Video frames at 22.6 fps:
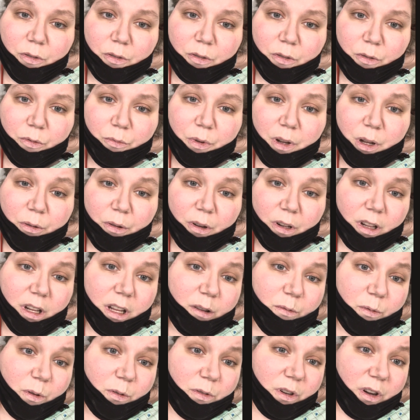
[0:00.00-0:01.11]
we really
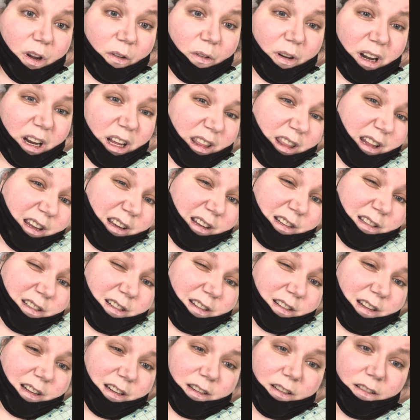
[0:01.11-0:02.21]
won't know anything until
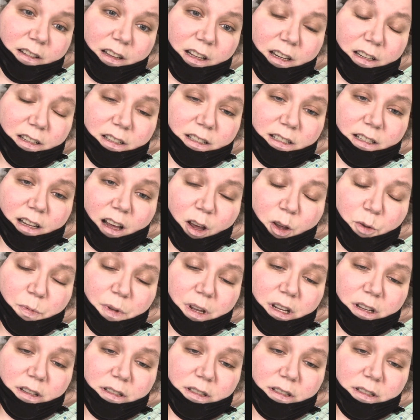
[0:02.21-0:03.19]
they do the endoscopy.